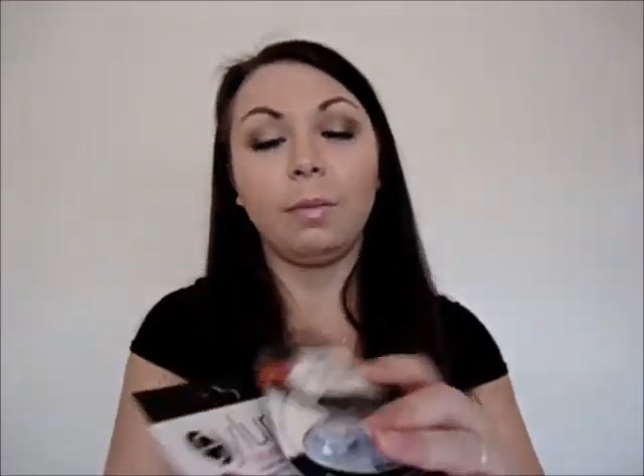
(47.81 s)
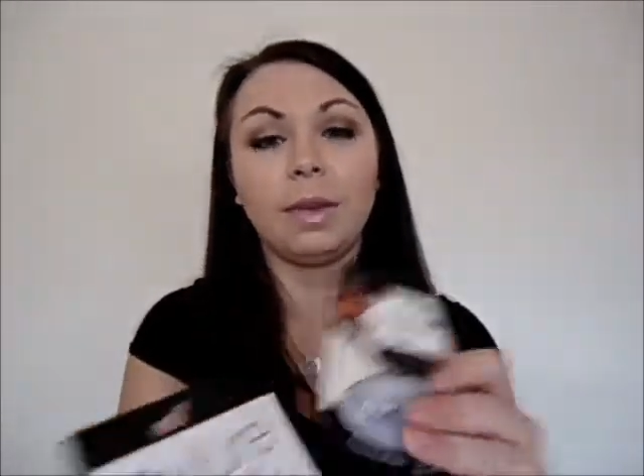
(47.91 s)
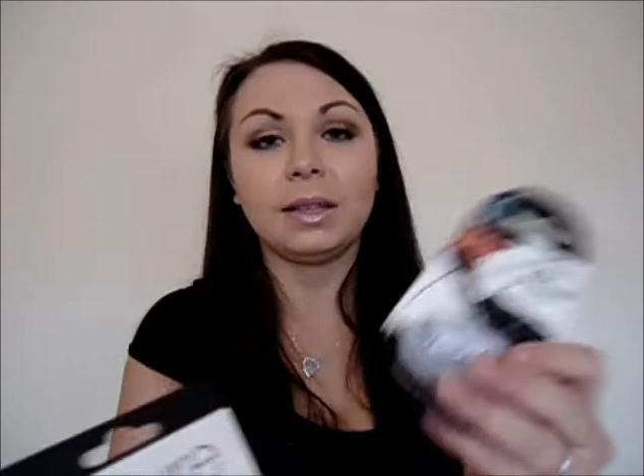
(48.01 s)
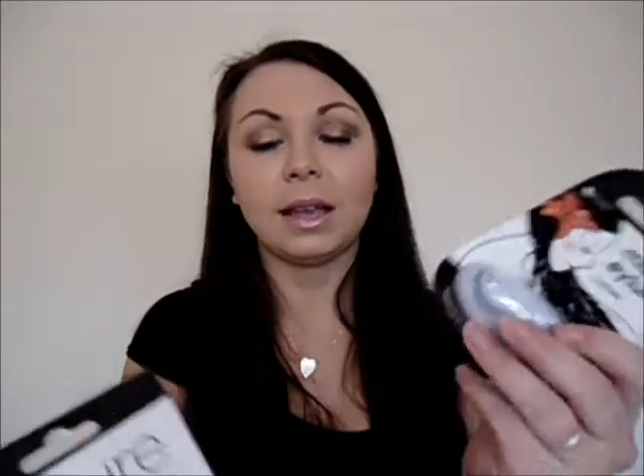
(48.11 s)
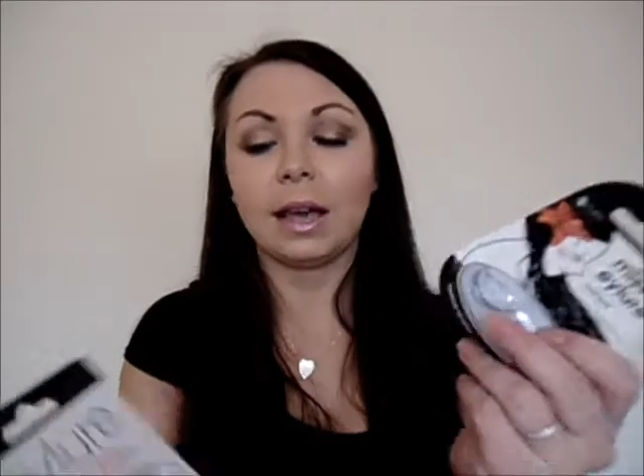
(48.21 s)

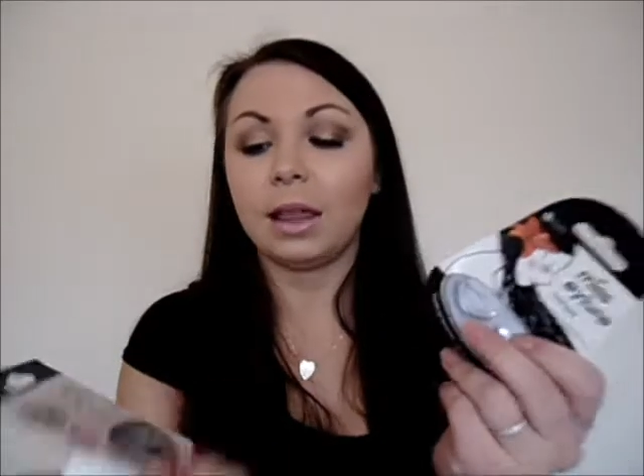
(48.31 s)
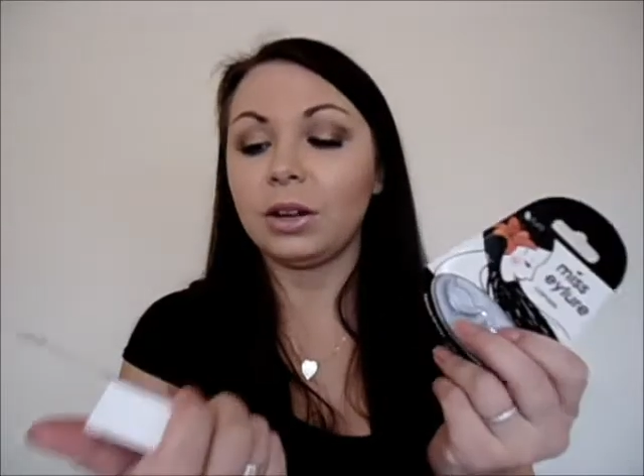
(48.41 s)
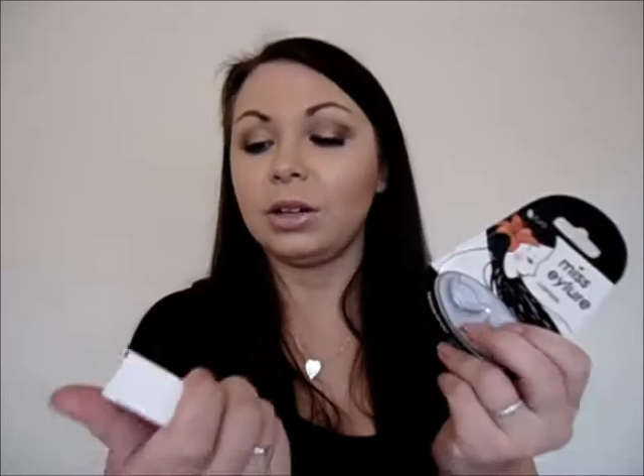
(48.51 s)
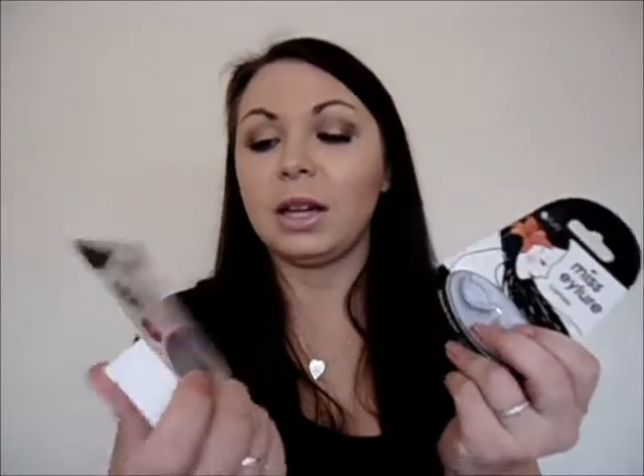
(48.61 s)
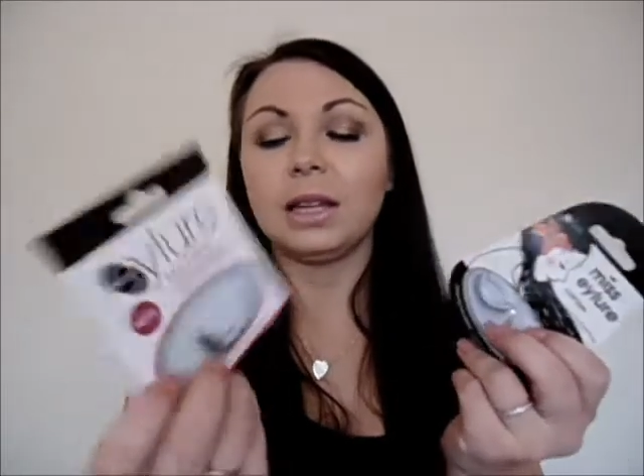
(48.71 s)
miss
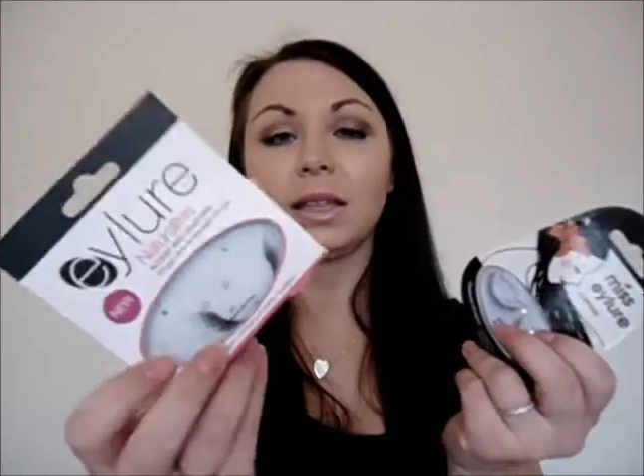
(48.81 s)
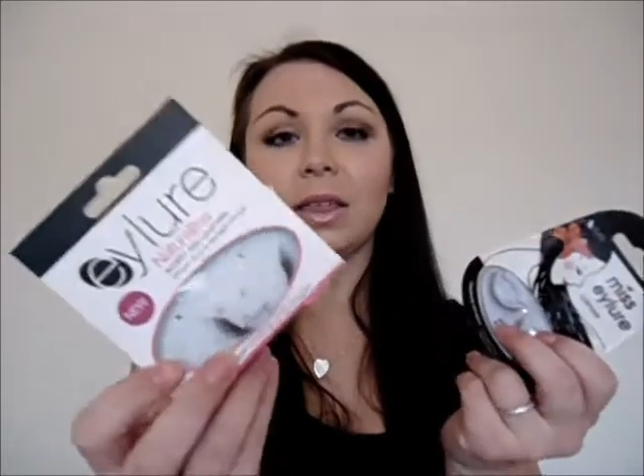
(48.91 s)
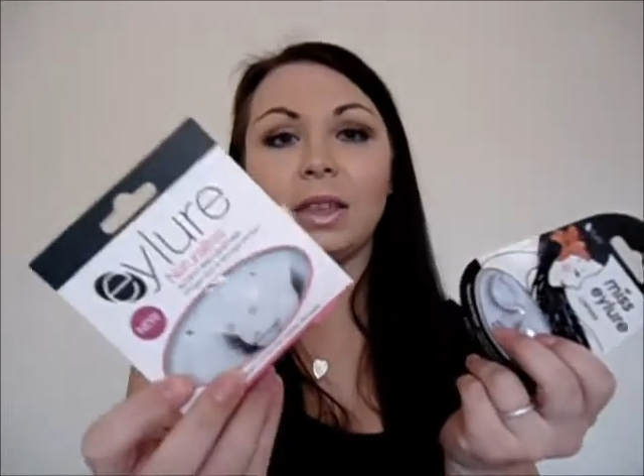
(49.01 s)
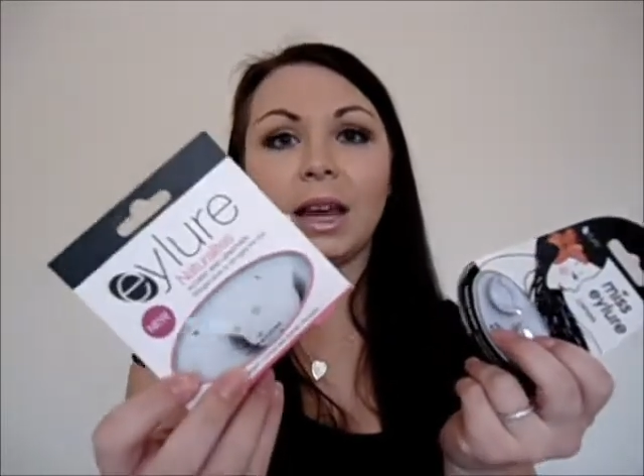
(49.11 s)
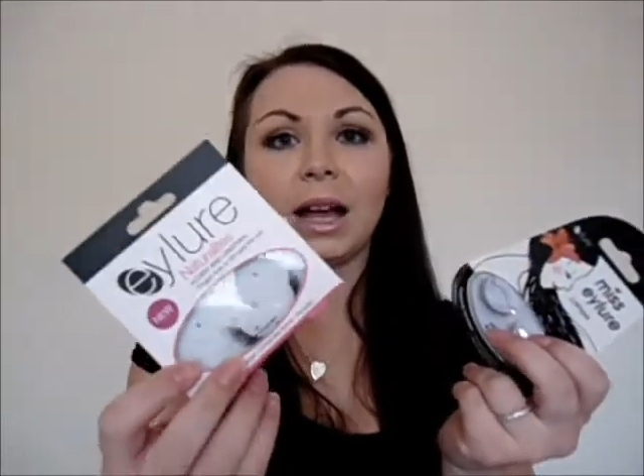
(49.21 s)
eyelashes
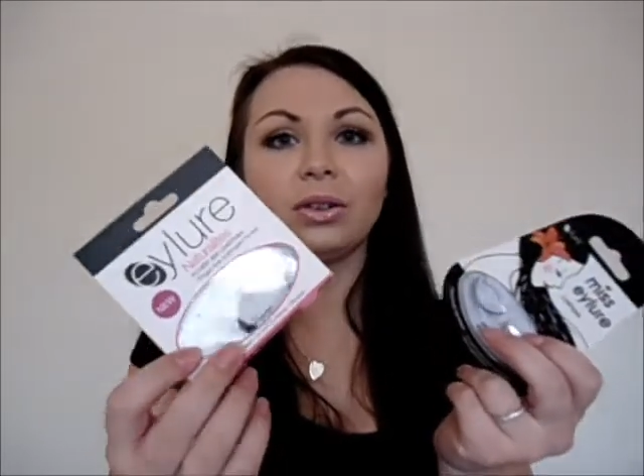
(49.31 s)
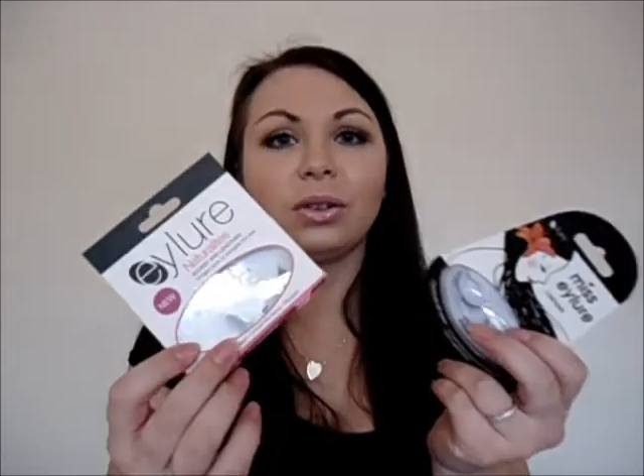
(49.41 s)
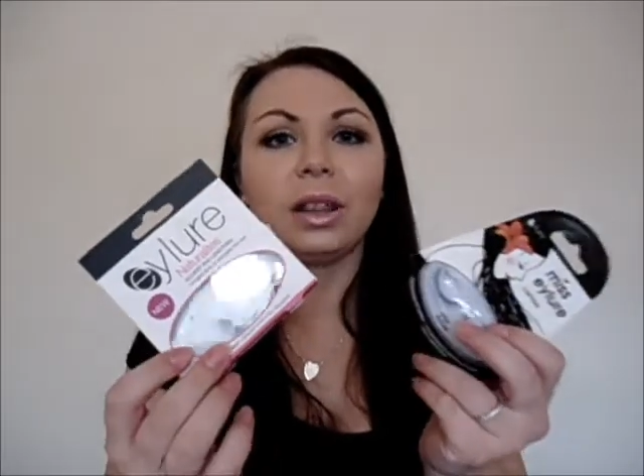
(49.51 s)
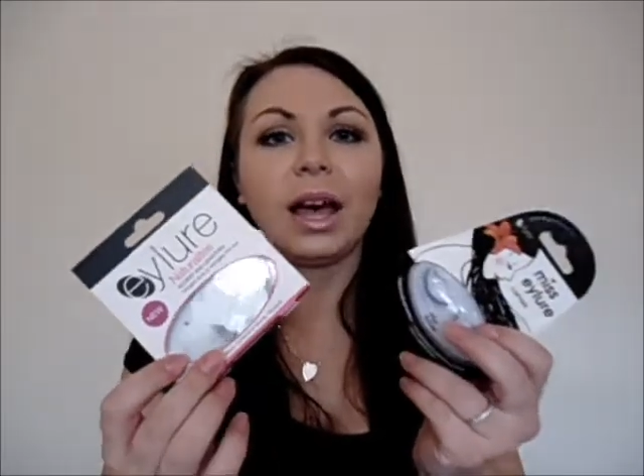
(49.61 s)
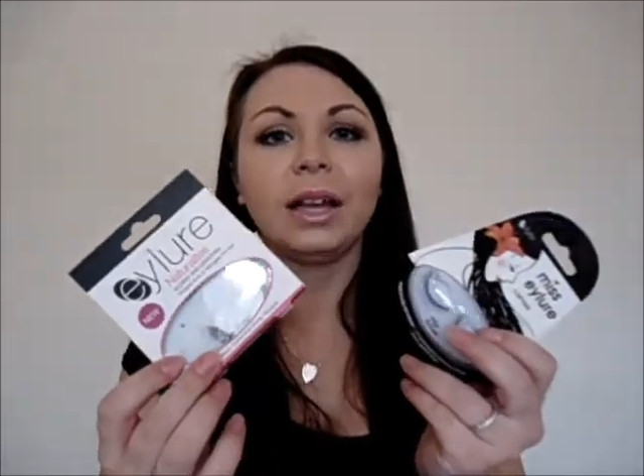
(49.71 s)
and the
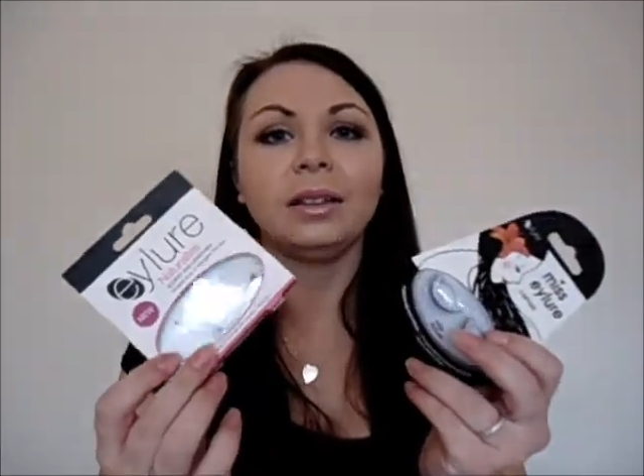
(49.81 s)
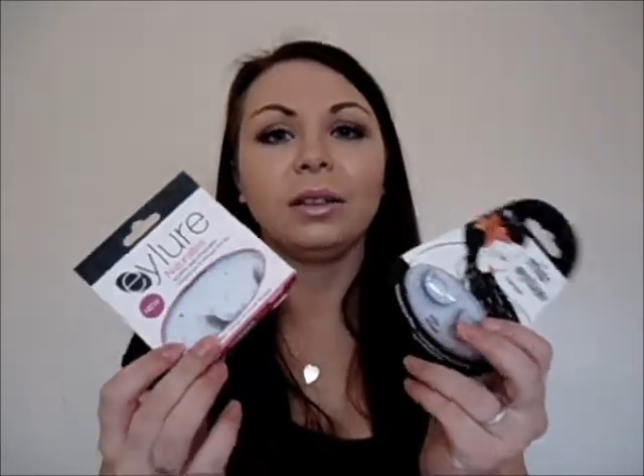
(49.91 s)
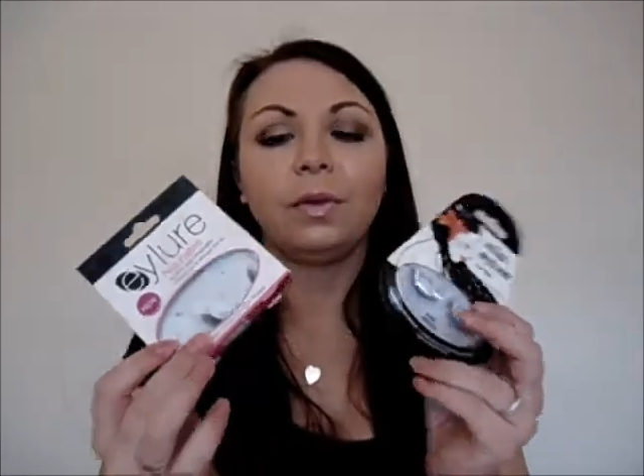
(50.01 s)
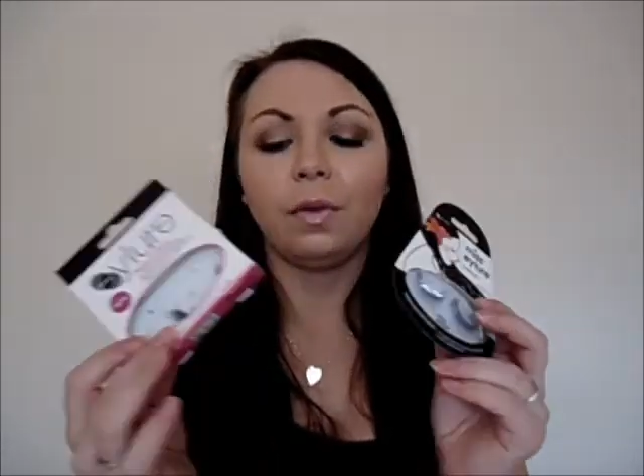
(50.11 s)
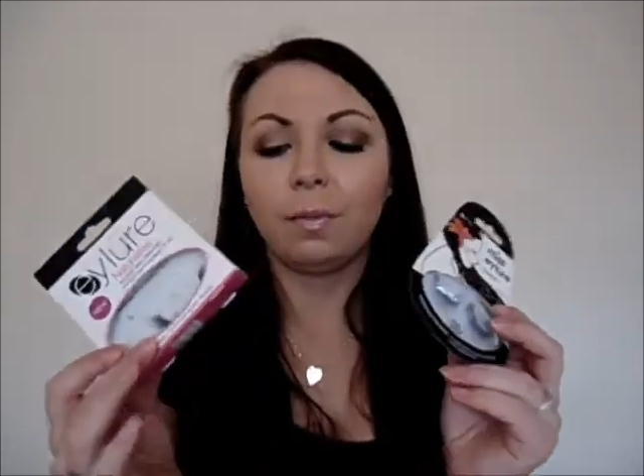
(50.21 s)
natural light
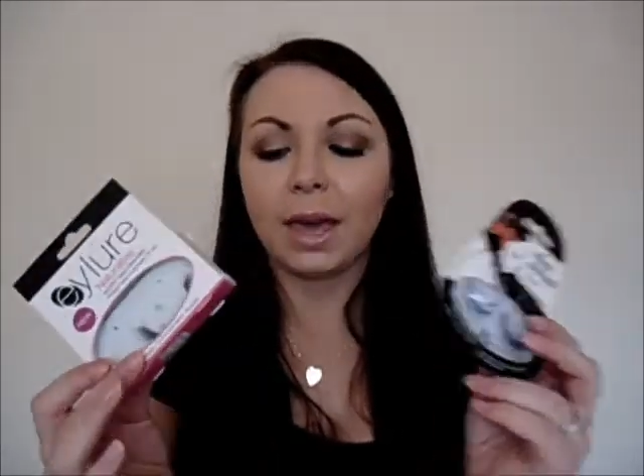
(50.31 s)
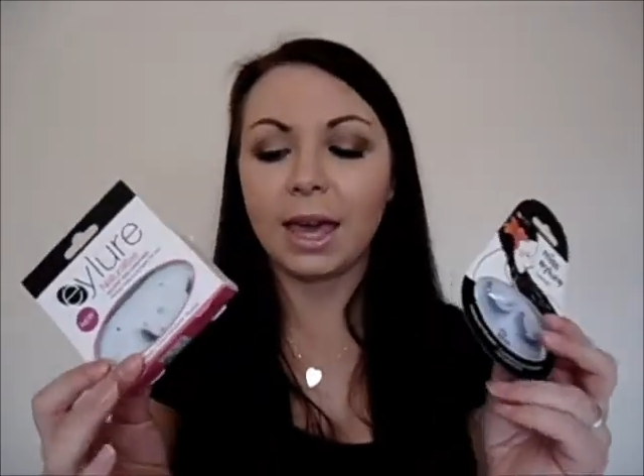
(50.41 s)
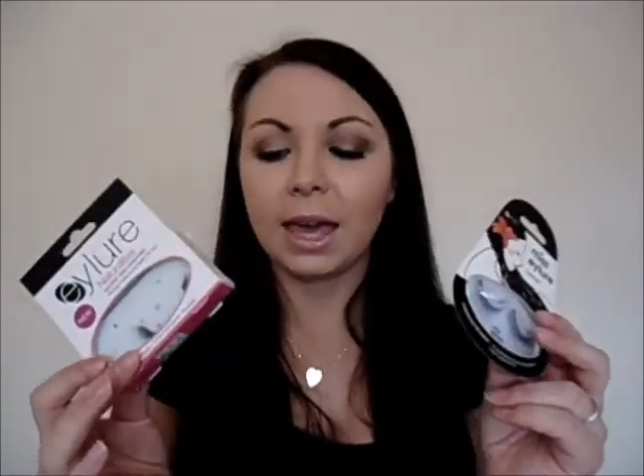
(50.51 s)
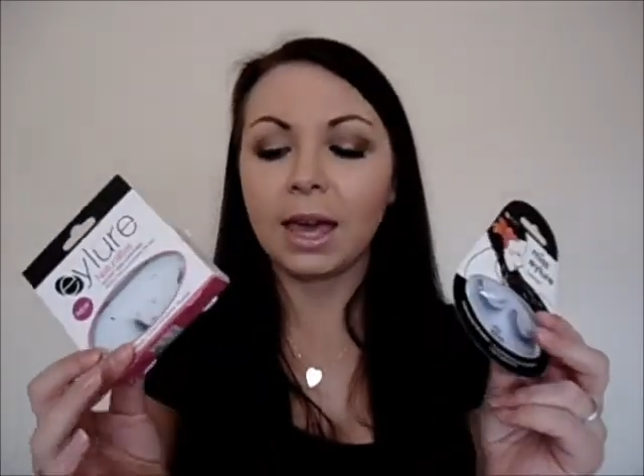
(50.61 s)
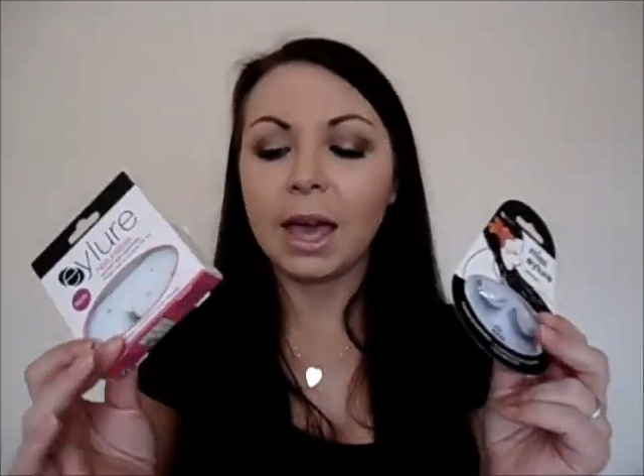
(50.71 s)
so for
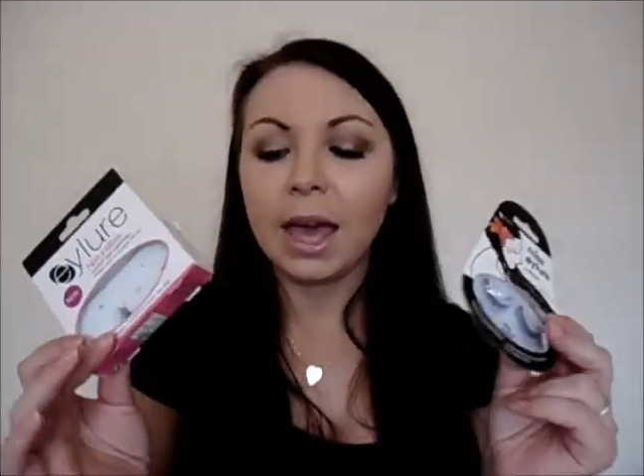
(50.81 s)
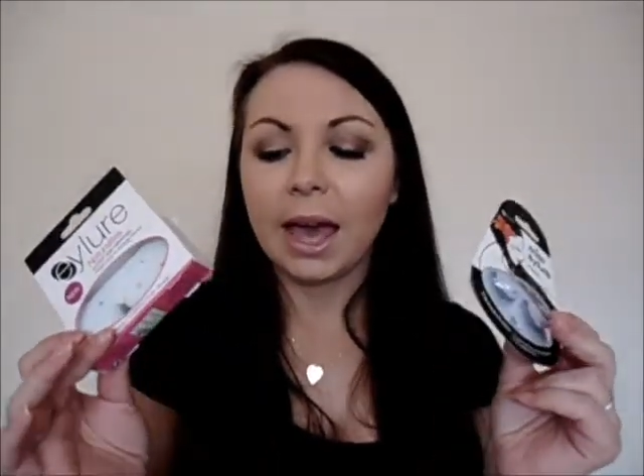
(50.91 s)
me